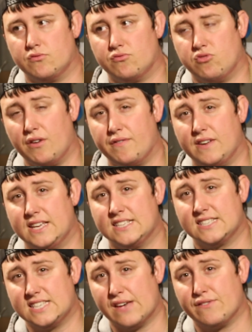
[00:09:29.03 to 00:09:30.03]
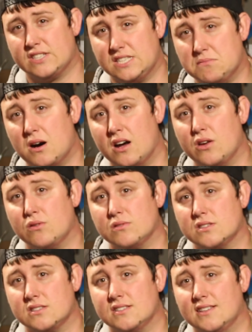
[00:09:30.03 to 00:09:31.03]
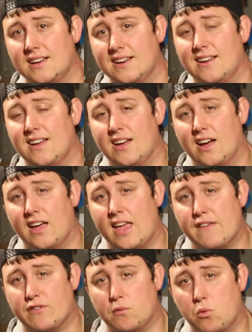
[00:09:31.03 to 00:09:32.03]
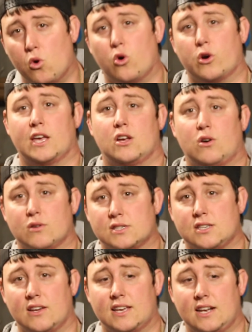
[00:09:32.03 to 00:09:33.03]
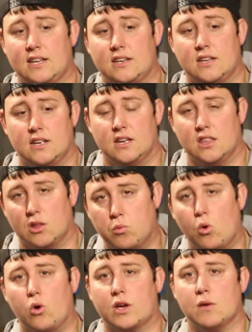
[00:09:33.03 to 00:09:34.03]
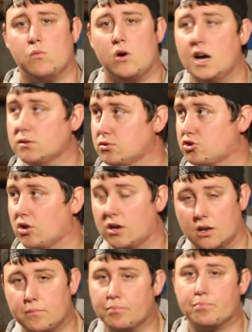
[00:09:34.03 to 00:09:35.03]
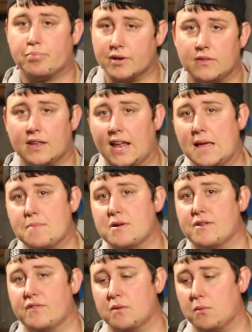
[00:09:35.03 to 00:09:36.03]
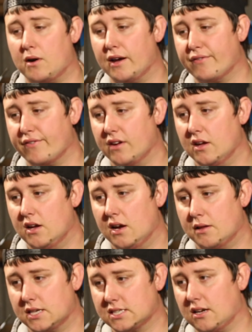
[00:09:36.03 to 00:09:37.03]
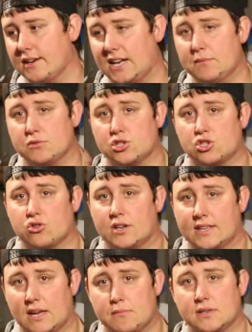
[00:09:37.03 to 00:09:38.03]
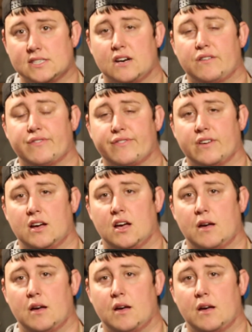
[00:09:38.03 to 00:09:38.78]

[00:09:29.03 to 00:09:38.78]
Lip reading: roughly 70 miles, either walking or cycling. The walking wise was trying to bring on the labour for the wife. The cycling was just trying to get myself